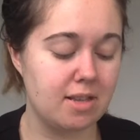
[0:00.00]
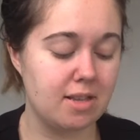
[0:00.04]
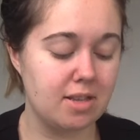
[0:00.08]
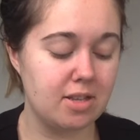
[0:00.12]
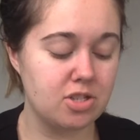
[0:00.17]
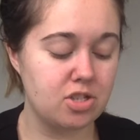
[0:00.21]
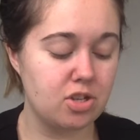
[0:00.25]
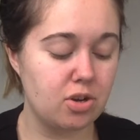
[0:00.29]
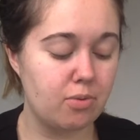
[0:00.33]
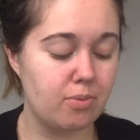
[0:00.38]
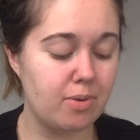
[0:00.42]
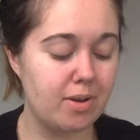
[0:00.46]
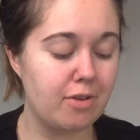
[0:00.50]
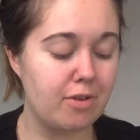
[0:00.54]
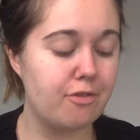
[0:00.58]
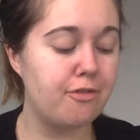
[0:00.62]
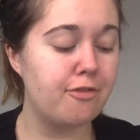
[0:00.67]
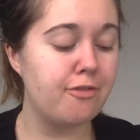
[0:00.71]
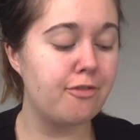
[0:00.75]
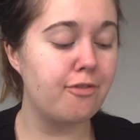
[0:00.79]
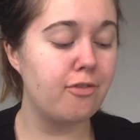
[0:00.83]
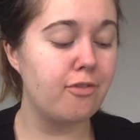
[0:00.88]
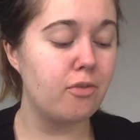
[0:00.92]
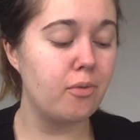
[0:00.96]
So
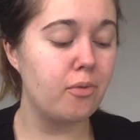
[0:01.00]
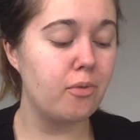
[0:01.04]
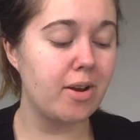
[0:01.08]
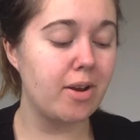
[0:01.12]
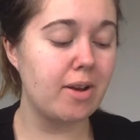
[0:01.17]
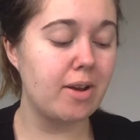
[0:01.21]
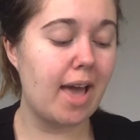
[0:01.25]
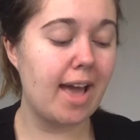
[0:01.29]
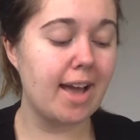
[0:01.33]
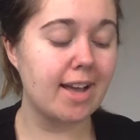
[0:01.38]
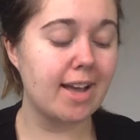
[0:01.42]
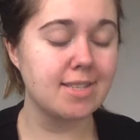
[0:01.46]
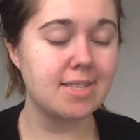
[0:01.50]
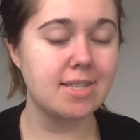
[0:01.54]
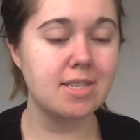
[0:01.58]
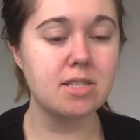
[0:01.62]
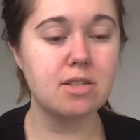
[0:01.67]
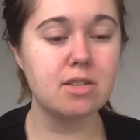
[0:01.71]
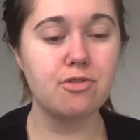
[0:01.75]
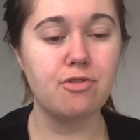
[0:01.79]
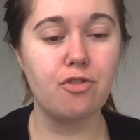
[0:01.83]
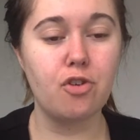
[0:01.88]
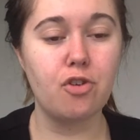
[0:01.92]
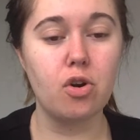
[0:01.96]
when x is
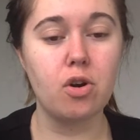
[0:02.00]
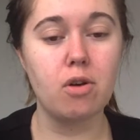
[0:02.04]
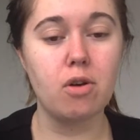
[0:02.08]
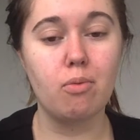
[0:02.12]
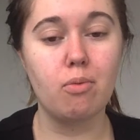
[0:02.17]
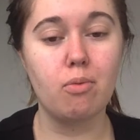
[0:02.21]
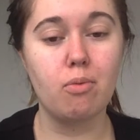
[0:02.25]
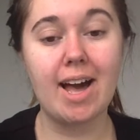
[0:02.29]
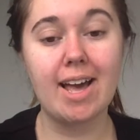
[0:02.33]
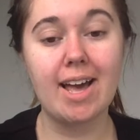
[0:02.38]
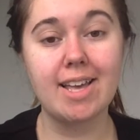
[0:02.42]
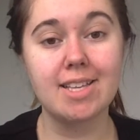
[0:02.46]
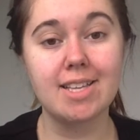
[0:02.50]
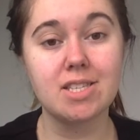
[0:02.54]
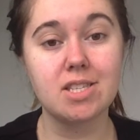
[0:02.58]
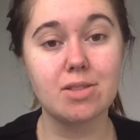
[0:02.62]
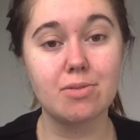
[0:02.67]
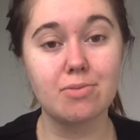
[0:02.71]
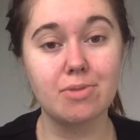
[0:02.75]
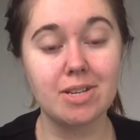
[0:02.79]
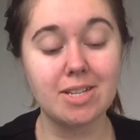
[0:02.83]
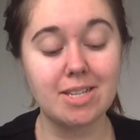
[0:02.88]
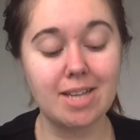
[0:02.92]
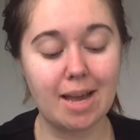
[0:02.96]
4, y is
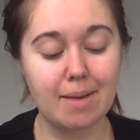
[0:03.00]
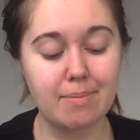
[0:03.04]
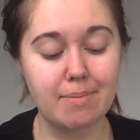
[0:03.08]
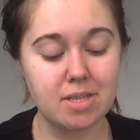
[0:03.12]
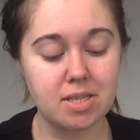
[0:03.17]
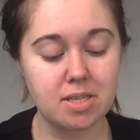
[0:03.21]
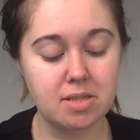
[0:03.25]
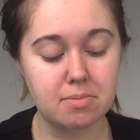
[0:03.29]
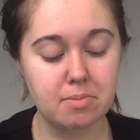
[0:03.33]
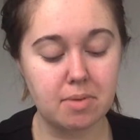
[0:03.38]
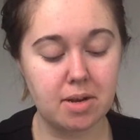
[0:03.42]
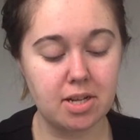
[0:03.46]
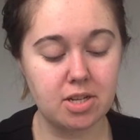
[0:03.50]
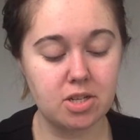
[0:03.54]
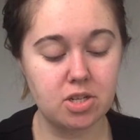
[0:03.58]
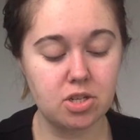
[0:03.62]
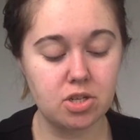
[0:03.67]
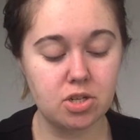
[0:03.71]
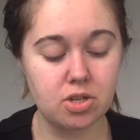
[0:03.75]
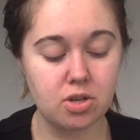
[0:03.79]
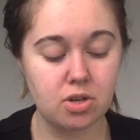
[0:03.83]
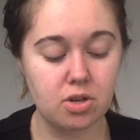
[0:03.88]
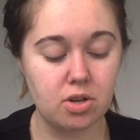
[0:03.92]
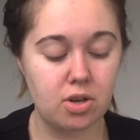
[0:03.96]
3 times as
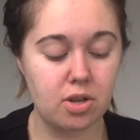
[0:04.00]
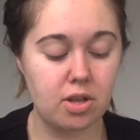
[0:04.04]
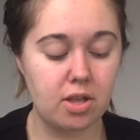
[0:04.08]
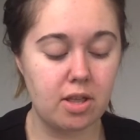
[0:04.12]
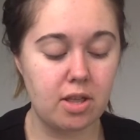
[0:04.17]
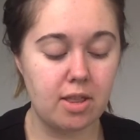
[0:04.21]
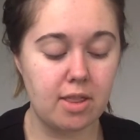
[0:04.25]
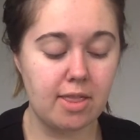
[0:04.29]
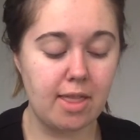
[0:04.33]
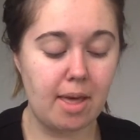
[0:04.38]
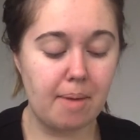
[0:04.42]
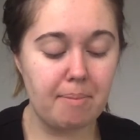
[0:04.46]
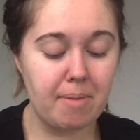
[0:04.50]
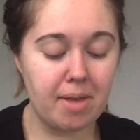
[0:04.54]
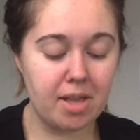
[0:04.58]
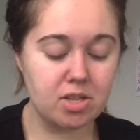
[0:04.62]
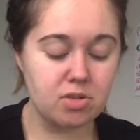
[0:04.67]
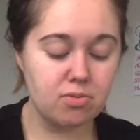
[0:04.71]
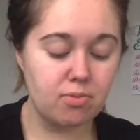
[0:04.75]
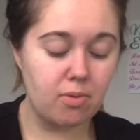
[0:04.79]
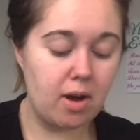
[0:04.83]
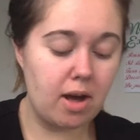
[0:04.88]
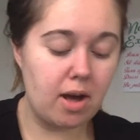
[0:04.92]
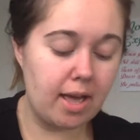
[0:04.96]
much. That makes
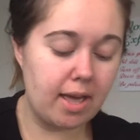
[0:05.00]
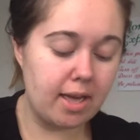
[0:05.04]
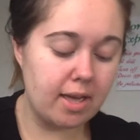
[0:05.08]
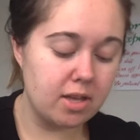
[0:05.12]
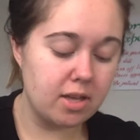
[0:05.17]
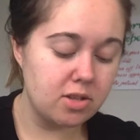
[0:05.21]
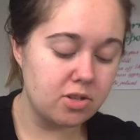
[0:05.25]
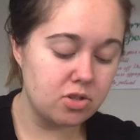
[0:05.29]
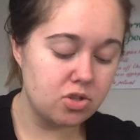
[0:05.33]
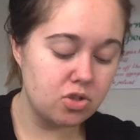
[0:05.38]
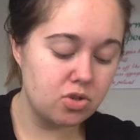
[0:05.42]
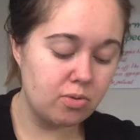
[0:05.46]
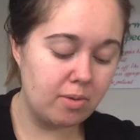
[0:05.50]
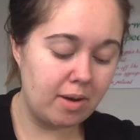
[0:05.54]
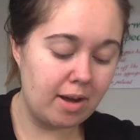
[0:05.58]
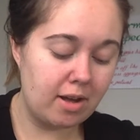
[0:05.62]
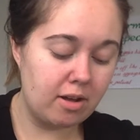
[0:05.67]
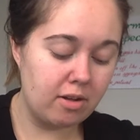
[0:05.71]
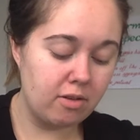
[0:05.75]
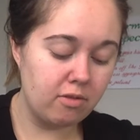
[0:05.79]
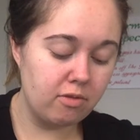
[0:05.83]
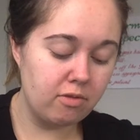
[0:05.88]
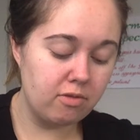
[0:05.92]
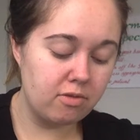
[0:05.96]
y
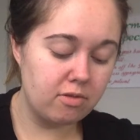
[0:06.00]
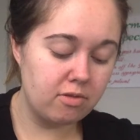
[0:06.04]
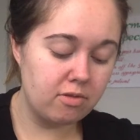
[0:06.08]
12.